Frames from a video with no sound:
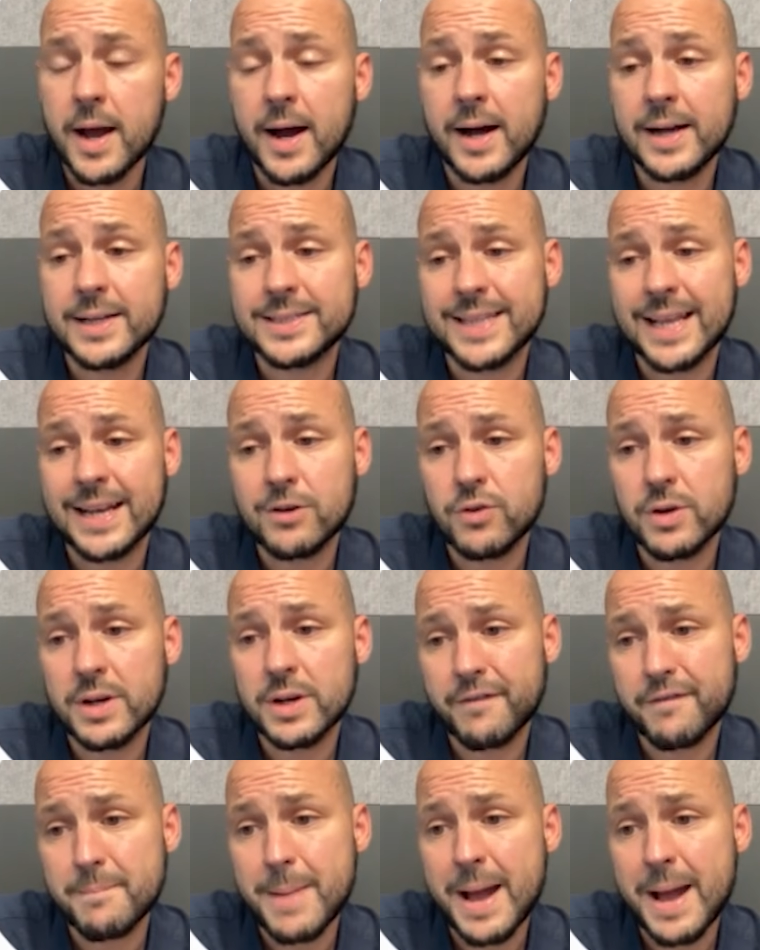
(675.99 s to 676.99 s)
SendGrid
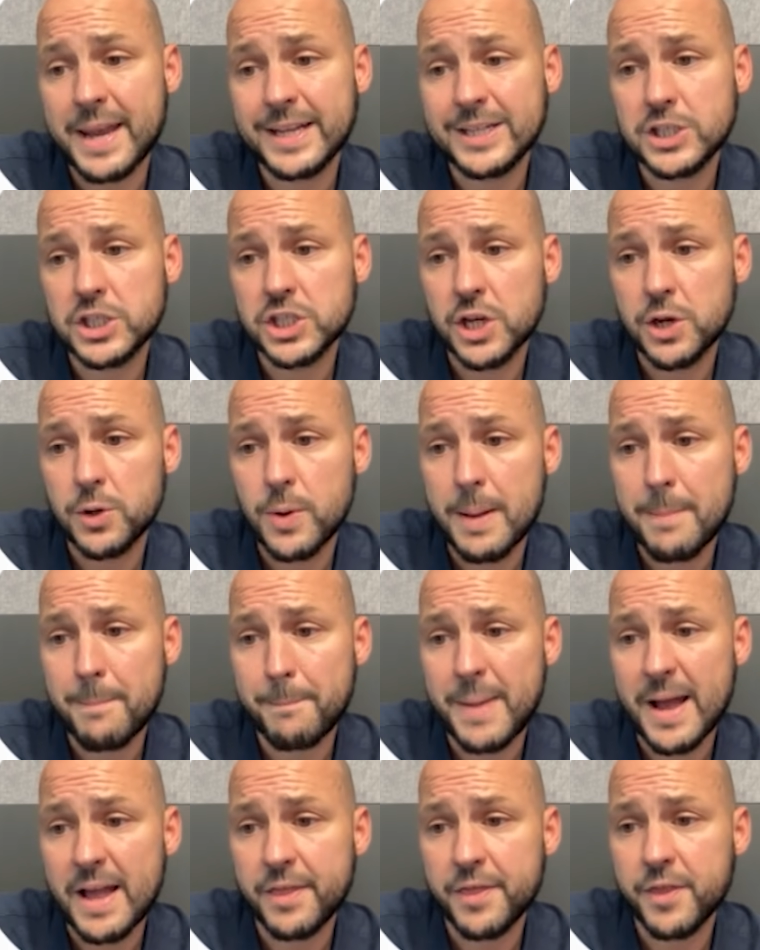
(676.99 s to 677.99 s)
have managed to
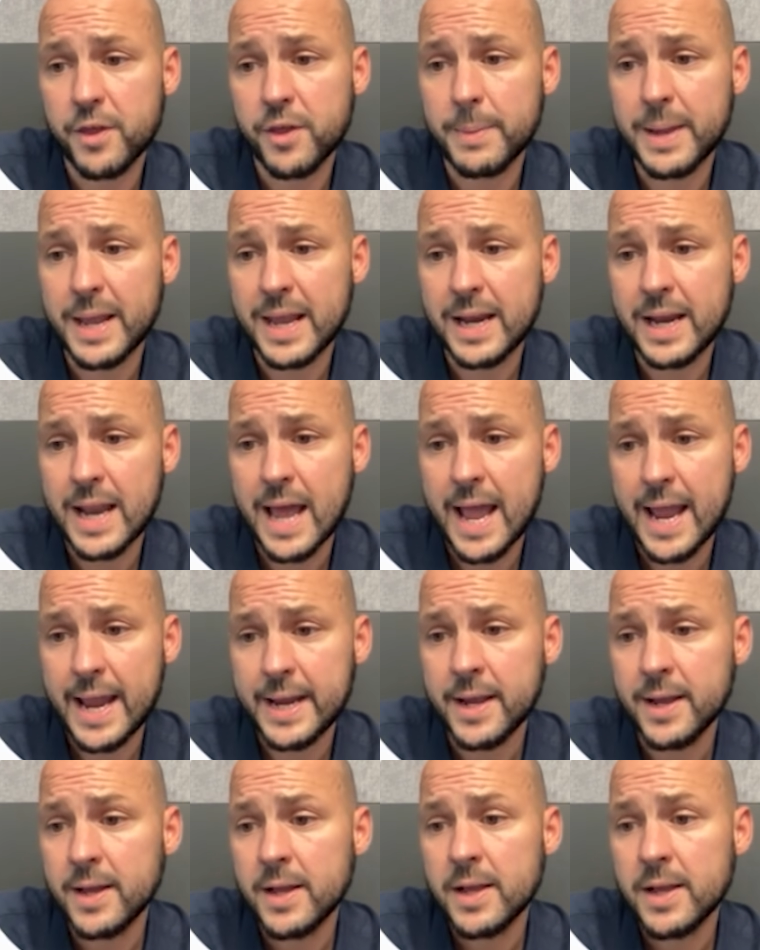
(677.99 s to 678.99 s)
embed them in
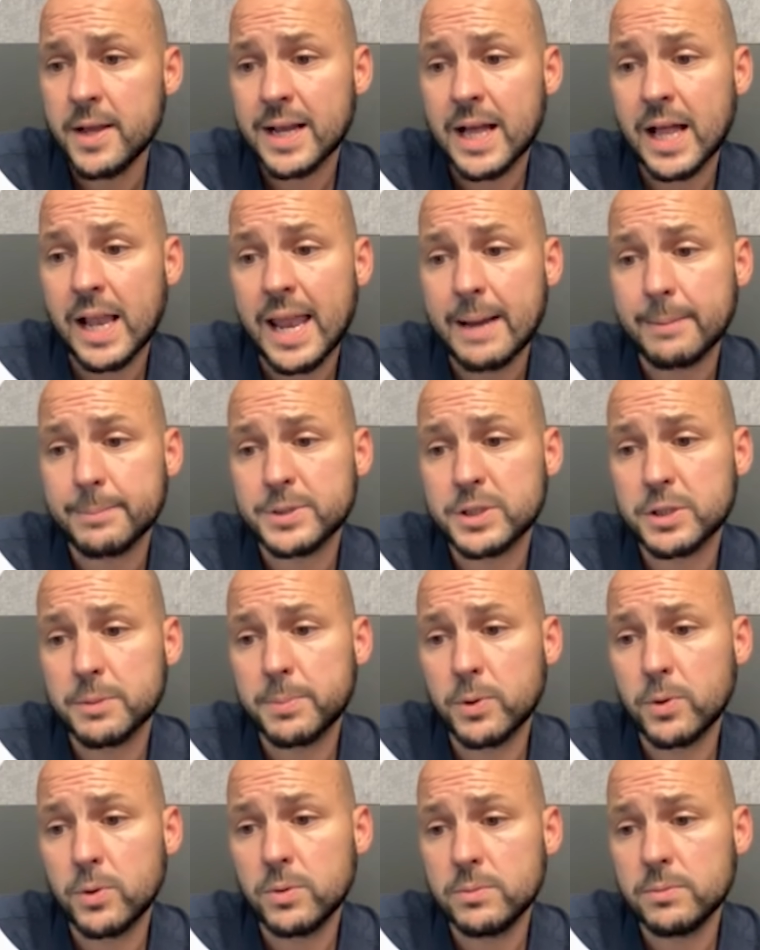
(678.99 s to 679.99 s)
a
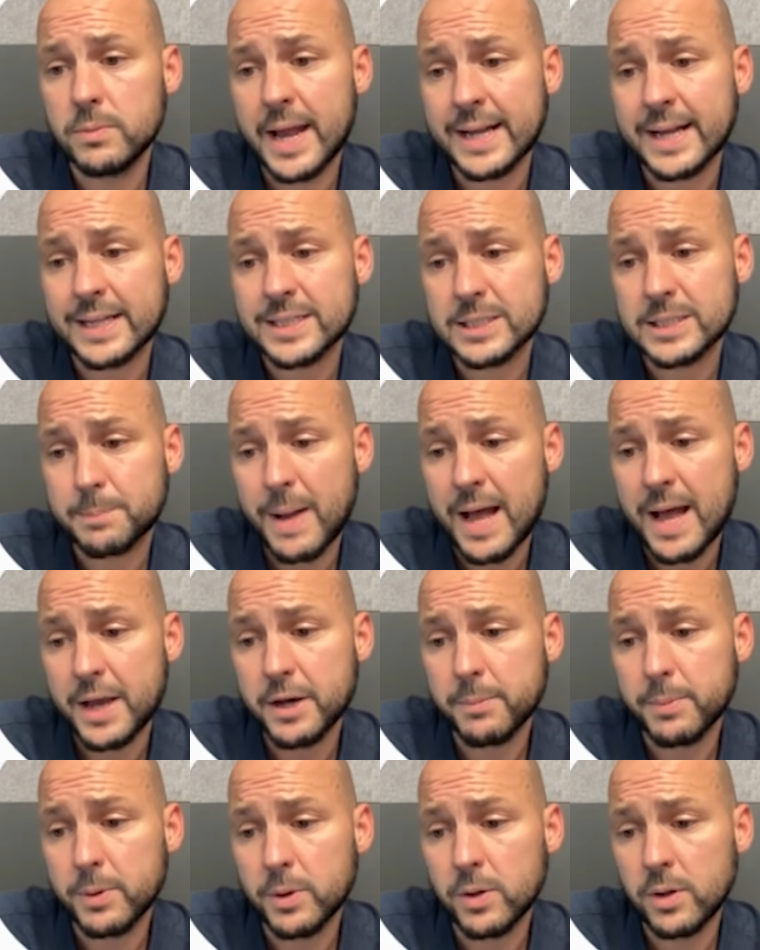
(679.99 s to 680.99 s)
collapsible,
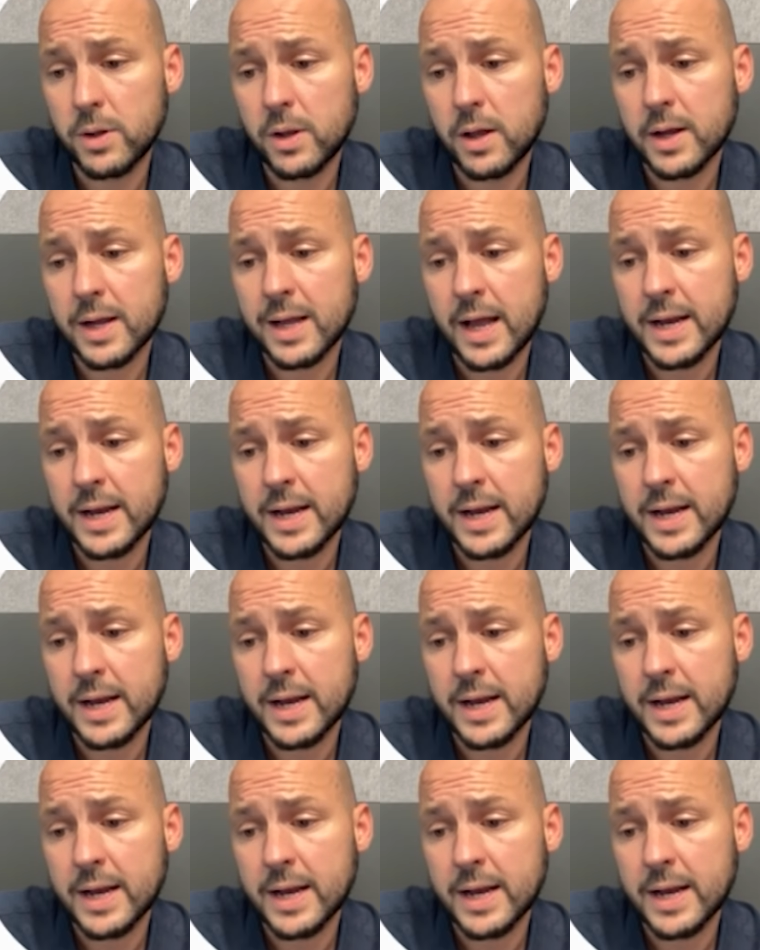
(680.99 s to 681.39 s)
expandable,